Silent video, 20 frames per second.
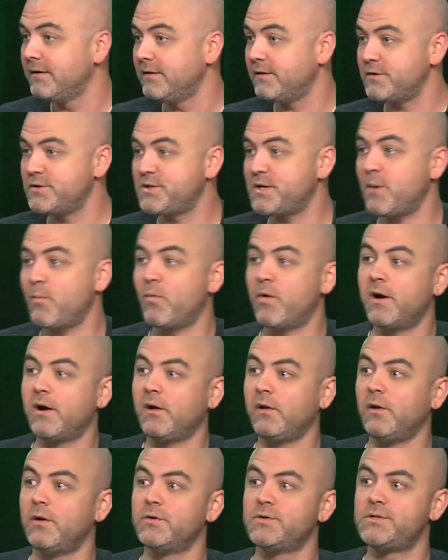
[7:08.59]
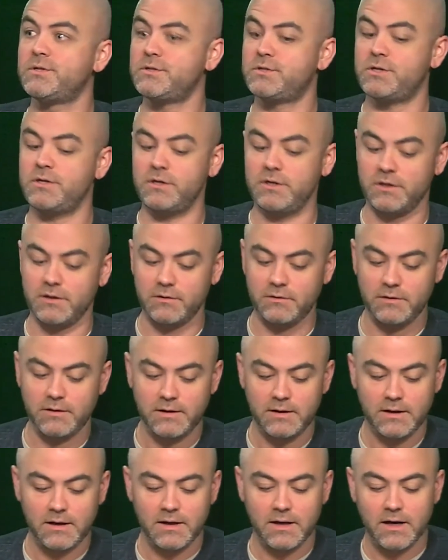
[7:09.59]
There's somewhere close to you.
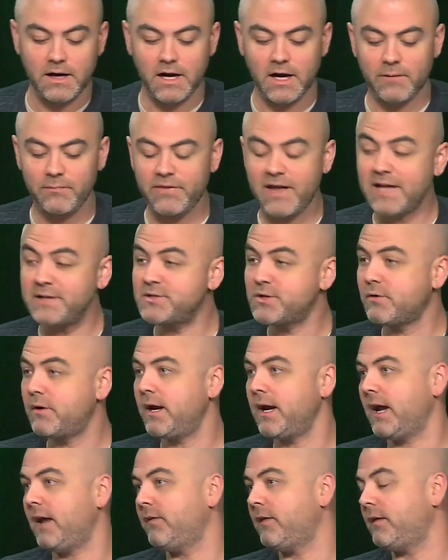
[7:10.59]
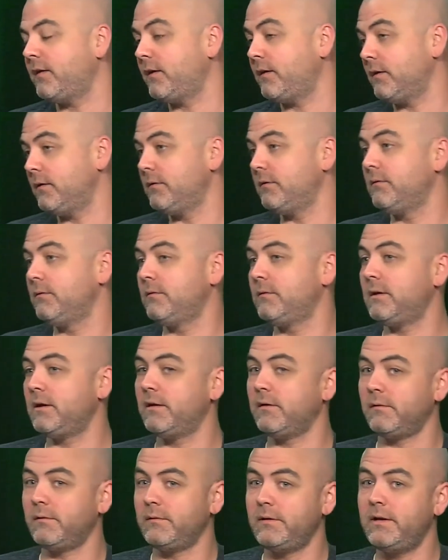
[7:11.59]
That's great, and then
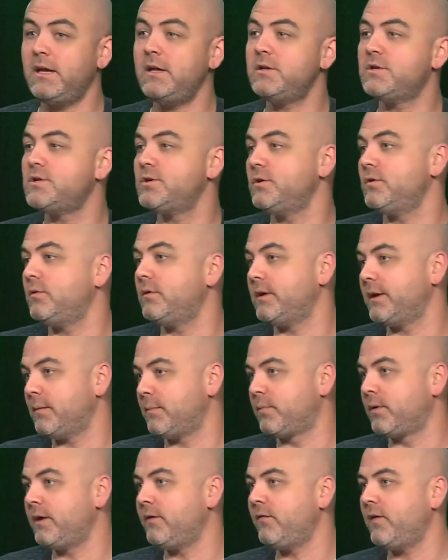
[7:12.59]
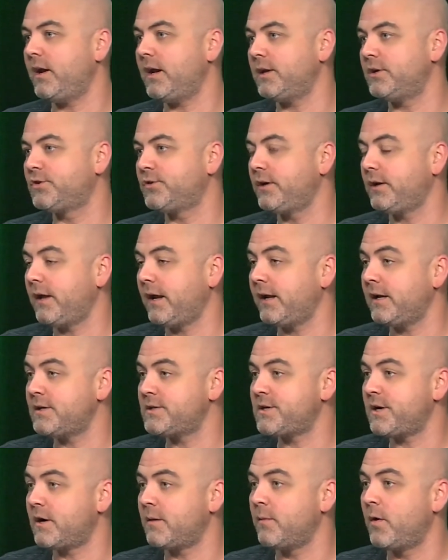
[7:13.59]
it'll lead to an abbreviated tree lighting
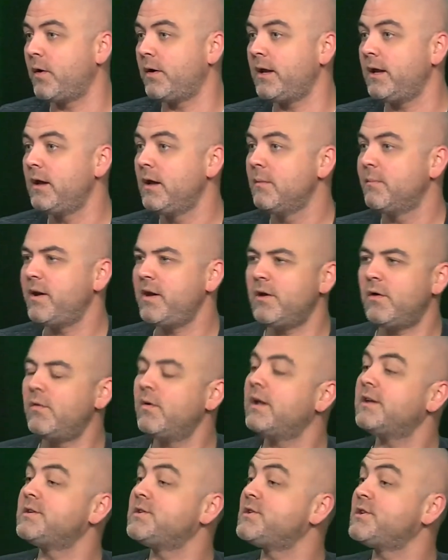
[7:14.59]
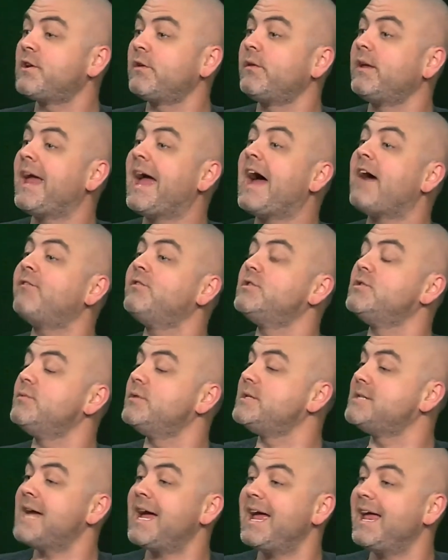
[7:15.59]
ceremony, but you don't necessarily have to
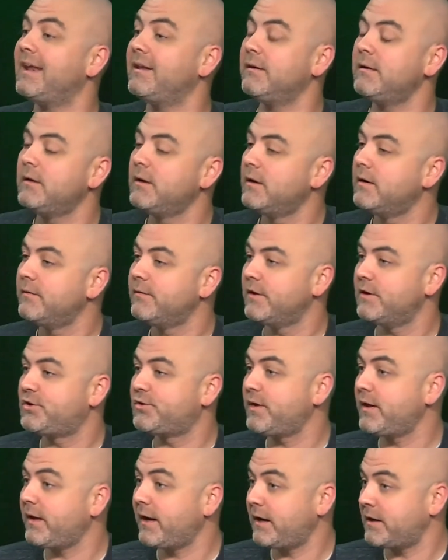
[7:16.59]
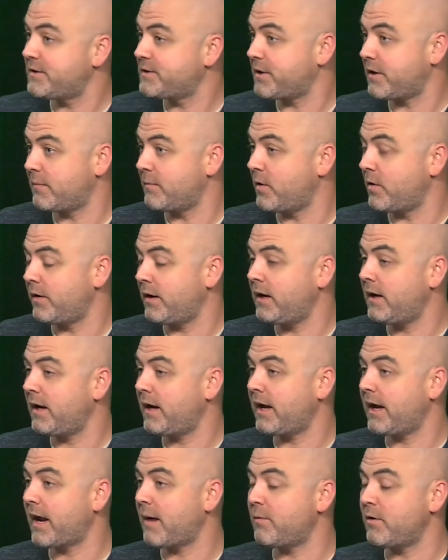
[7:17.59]
attend the tree lighting ceremony
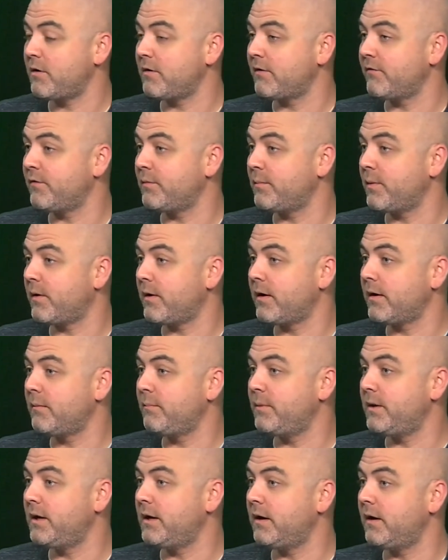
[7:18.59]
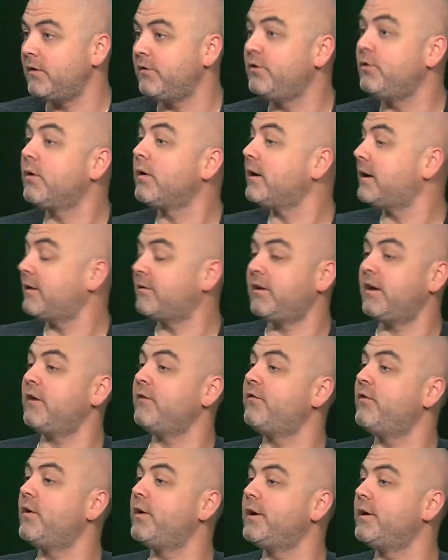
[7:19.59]
at Abbey Griffin Park because you're going to take
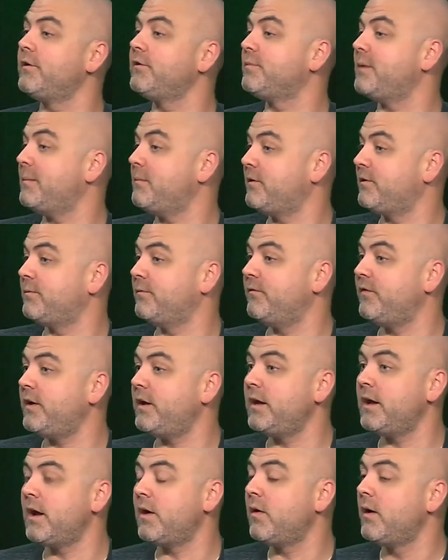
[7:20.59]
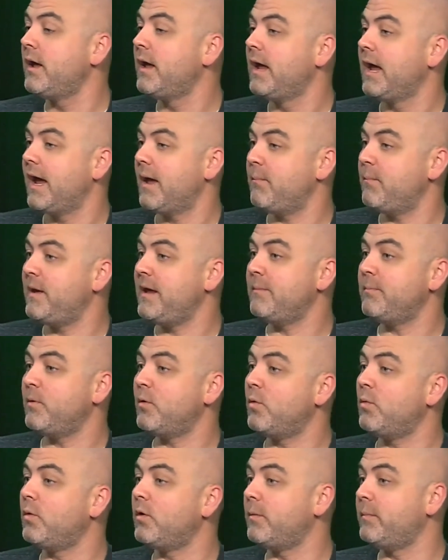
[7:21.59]
photos, maybe some video, and
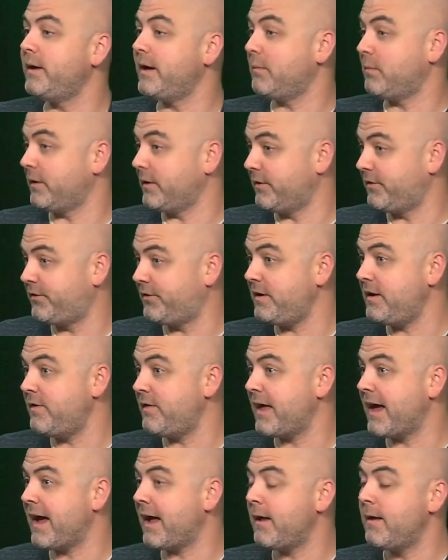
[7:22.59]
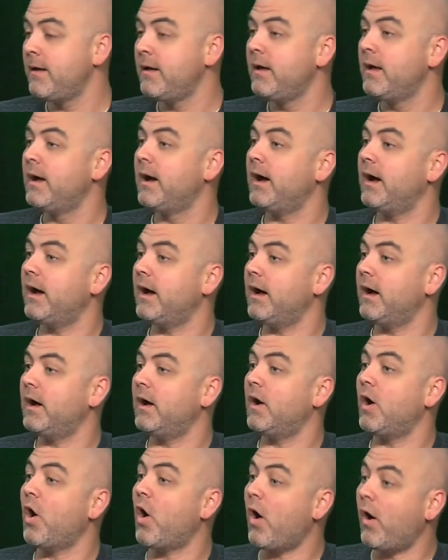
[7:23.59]
people will be able to see that
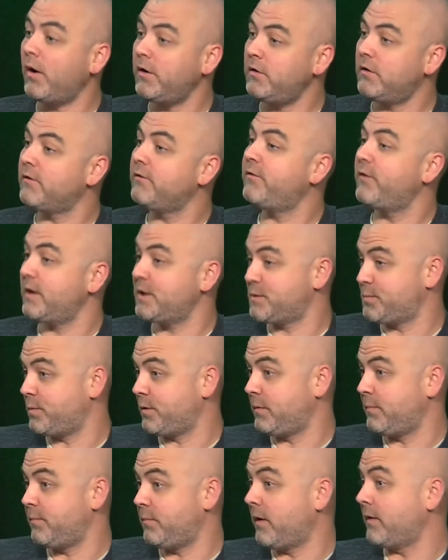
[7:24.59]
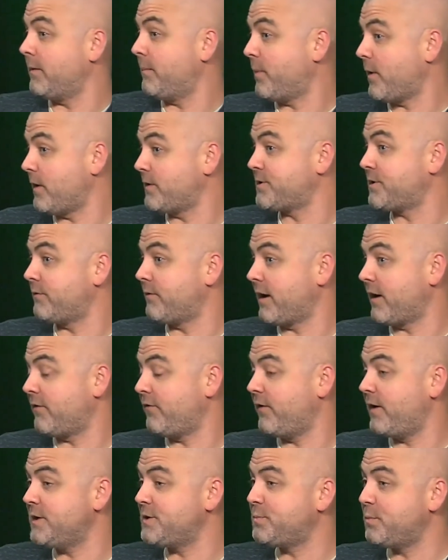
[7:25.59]
on your Facebook, on the Parks and Rec
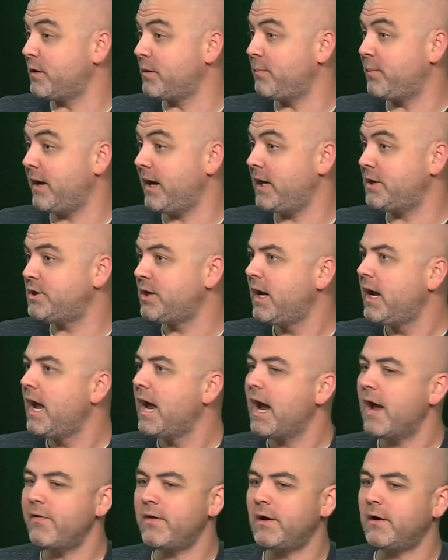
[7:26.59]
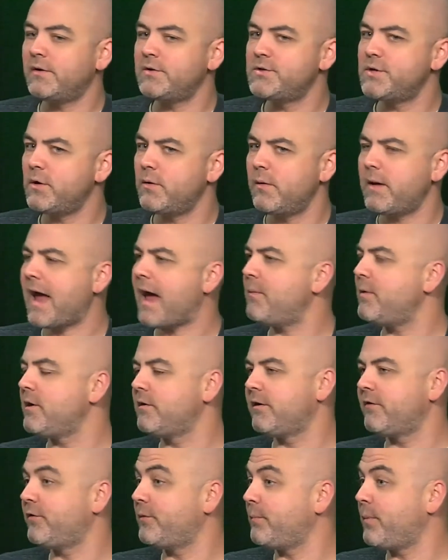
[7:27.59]
Facebook page. And then also, Abbey
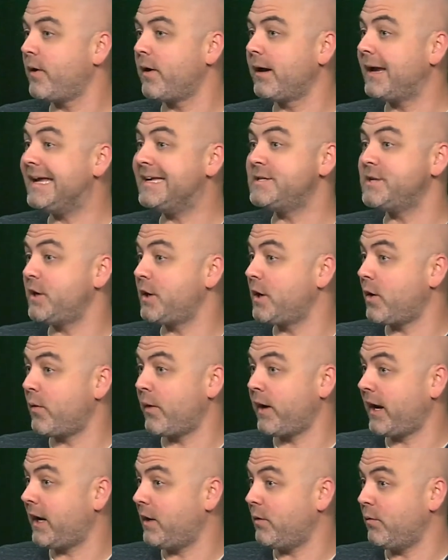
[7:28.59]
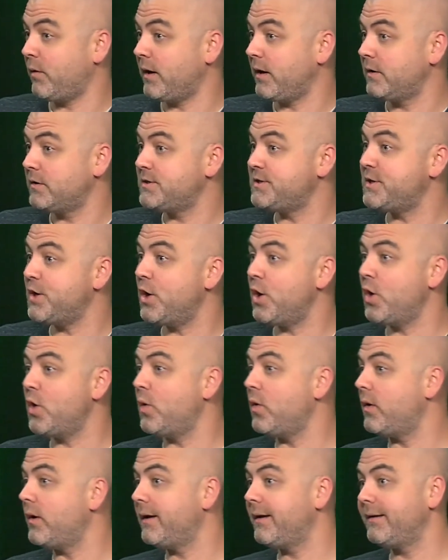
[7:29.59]
Griffin Park isn't going anywhere.
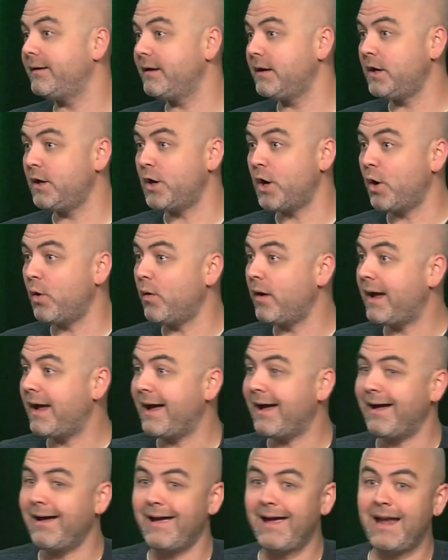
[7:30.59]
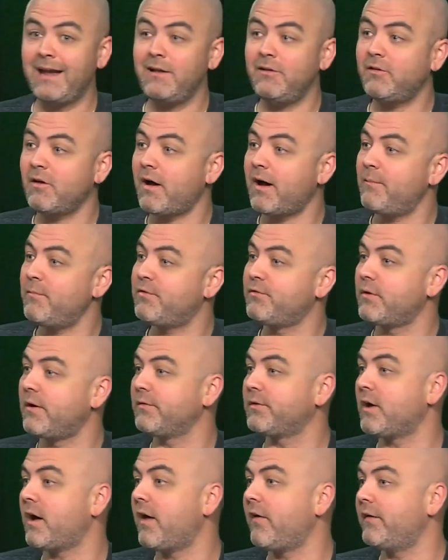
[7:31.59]
So, anytime
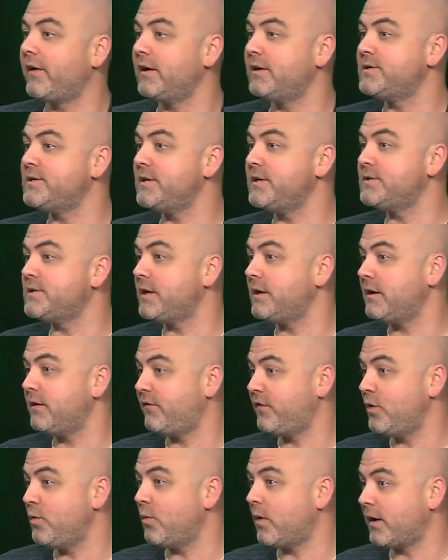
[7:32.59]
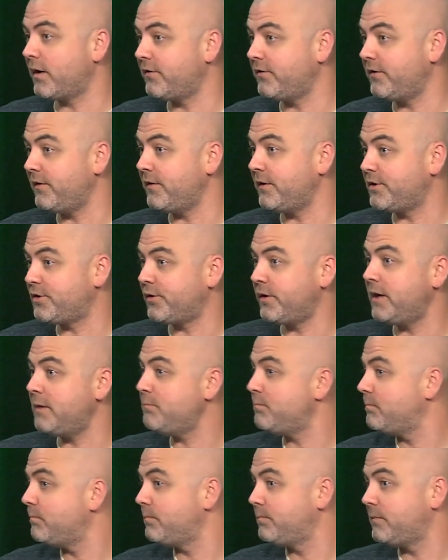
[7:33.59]
throughout the holiday season, if you want to see the tree,
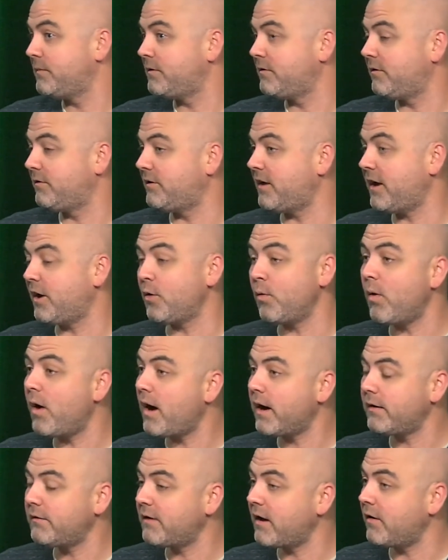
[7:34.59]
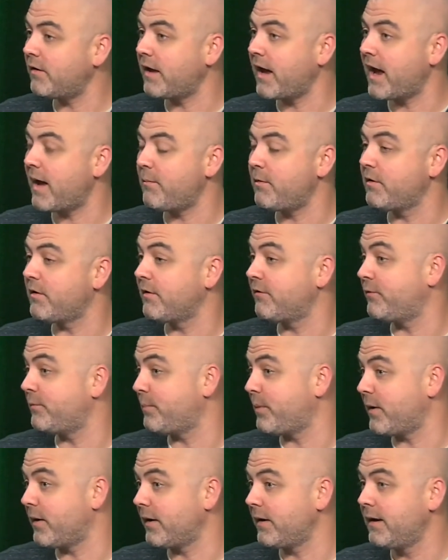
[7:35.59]
take a walk down to Abbey Griffin
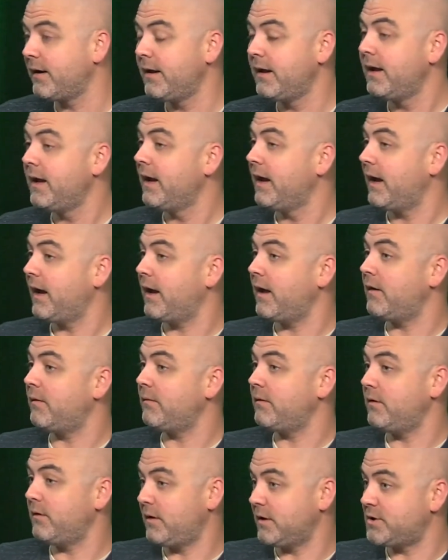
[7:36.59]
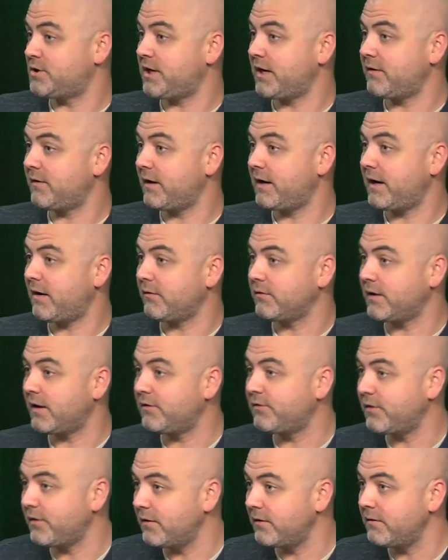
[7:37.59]
Park. And you could check that out.
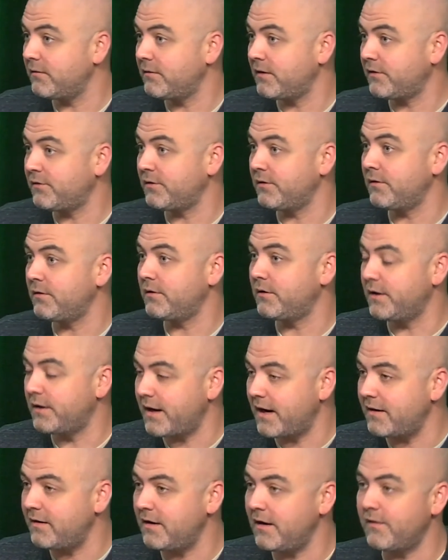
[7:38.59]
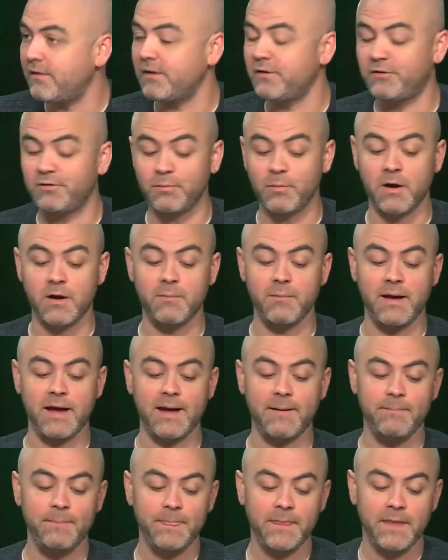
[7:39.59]
That's a good idea. That's smart, Matt.